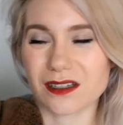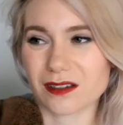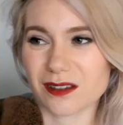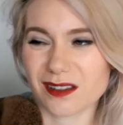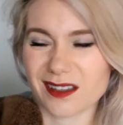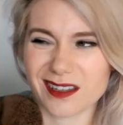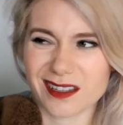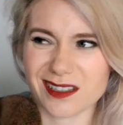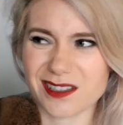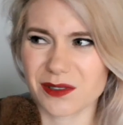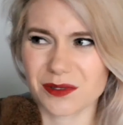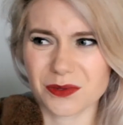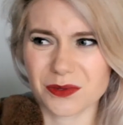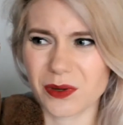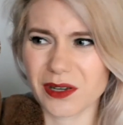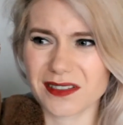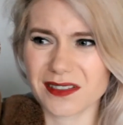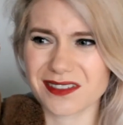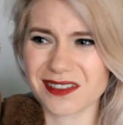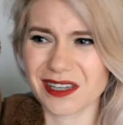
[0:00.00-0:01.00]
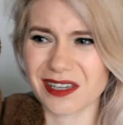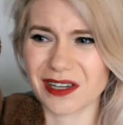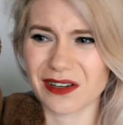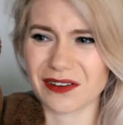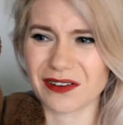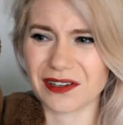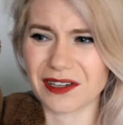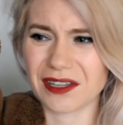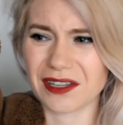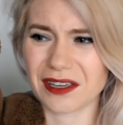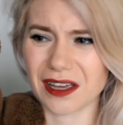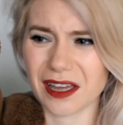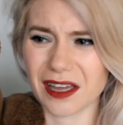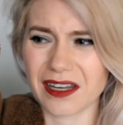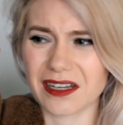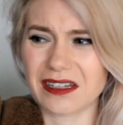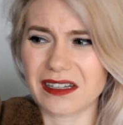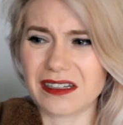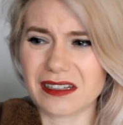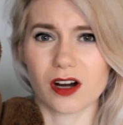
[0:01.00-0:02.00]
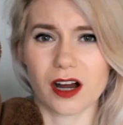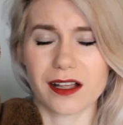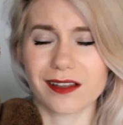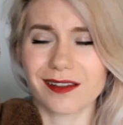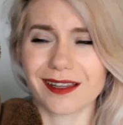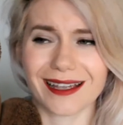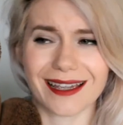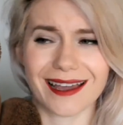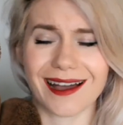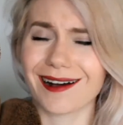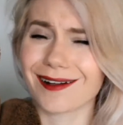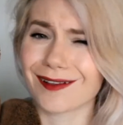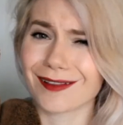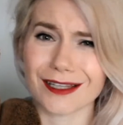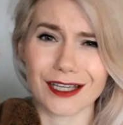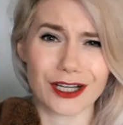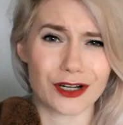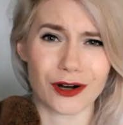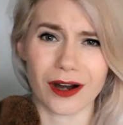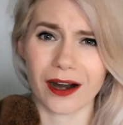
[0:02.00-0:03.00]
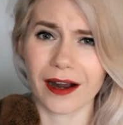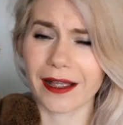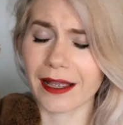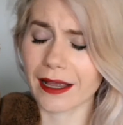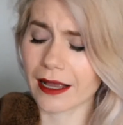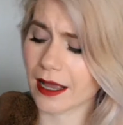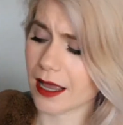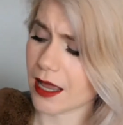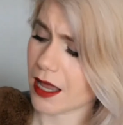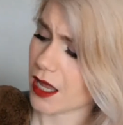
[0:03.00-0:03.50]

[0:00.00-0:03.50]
oh, I guess I was quite scary and like ugly crying.